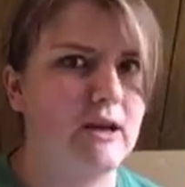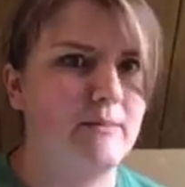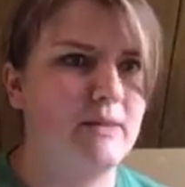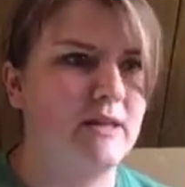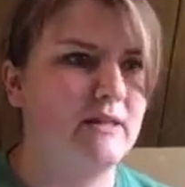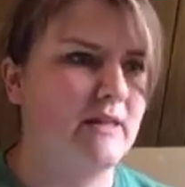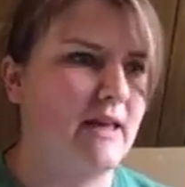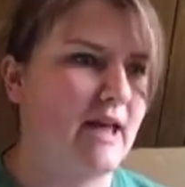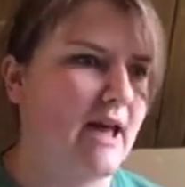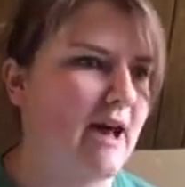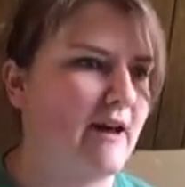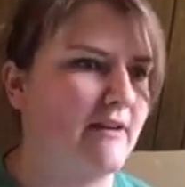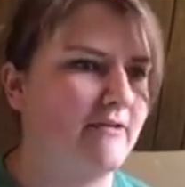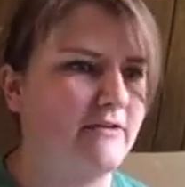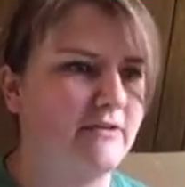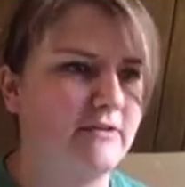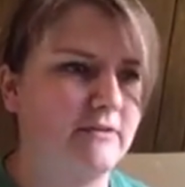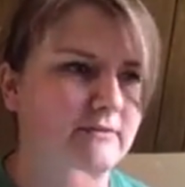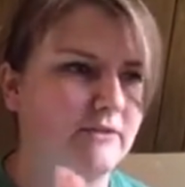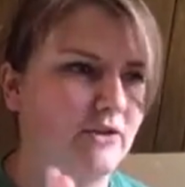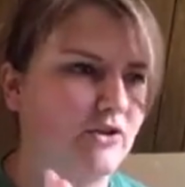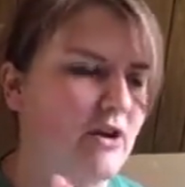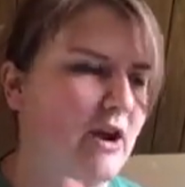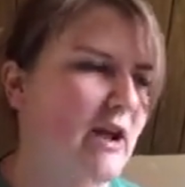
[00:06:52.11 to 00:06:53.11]
I mean, they have
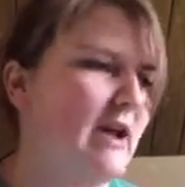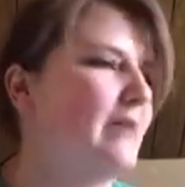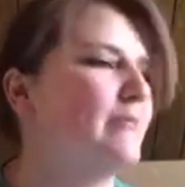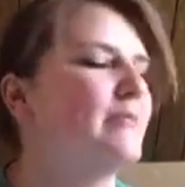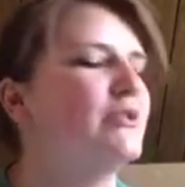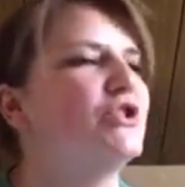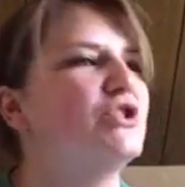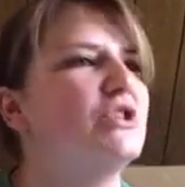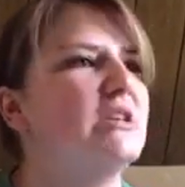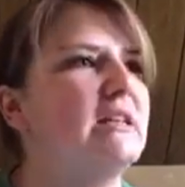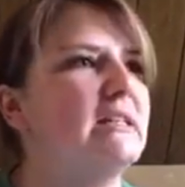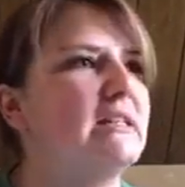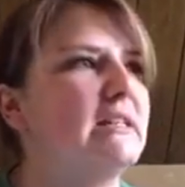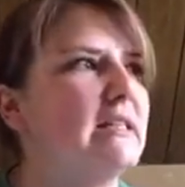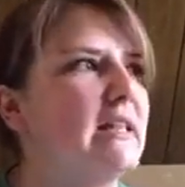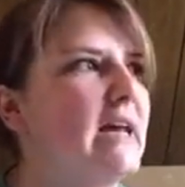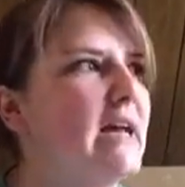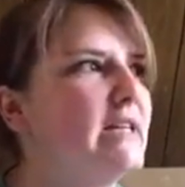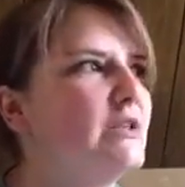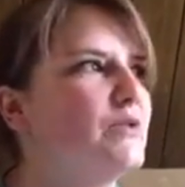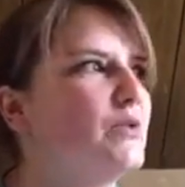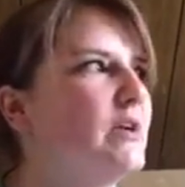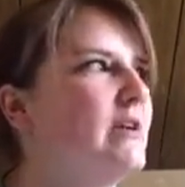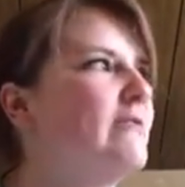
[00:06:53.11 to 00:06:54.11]
crank machines and
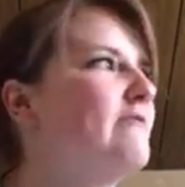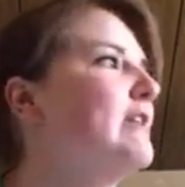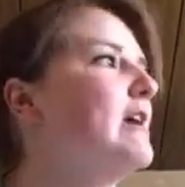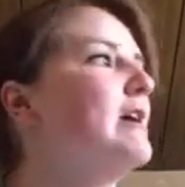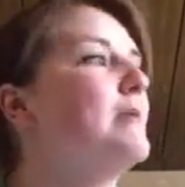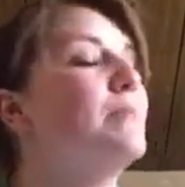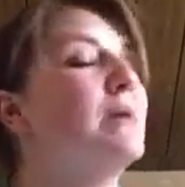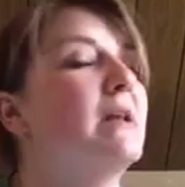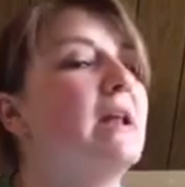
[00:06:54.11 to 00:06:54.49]
that sort of thing.